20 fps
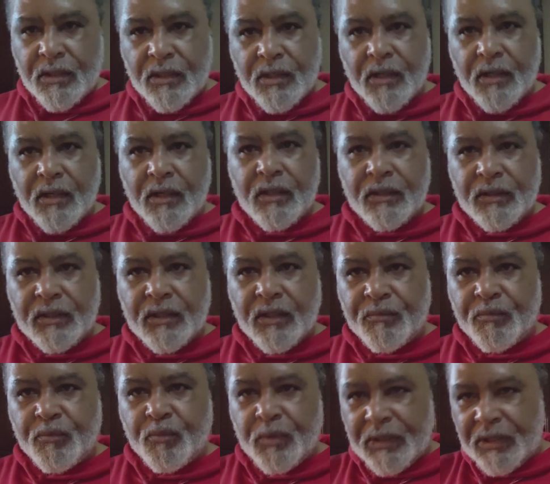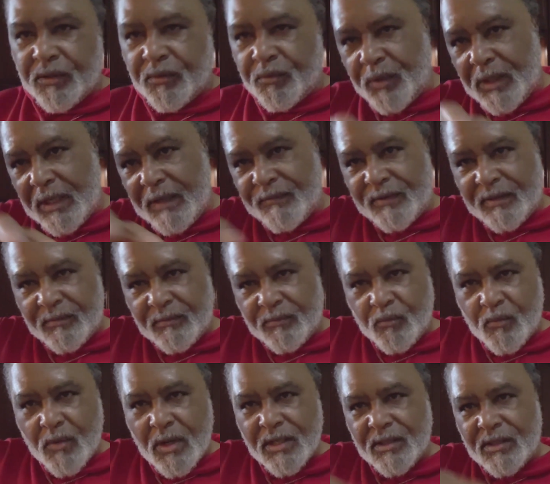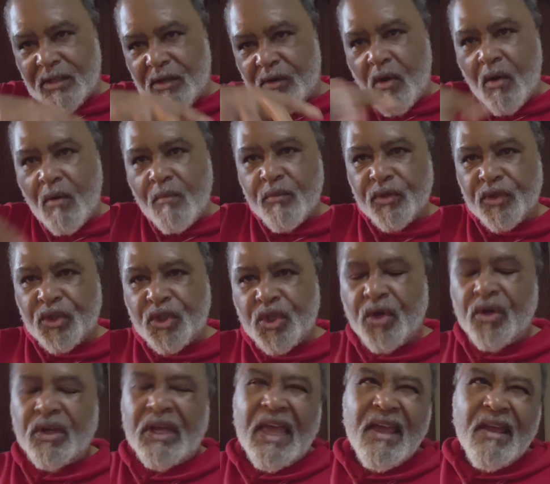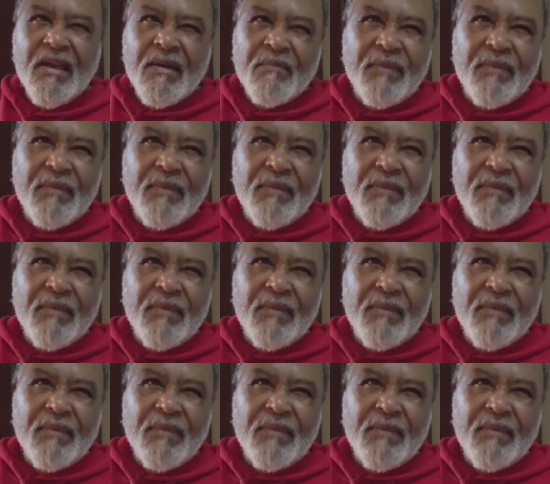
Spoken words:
the with the ribs once they're almost cooked.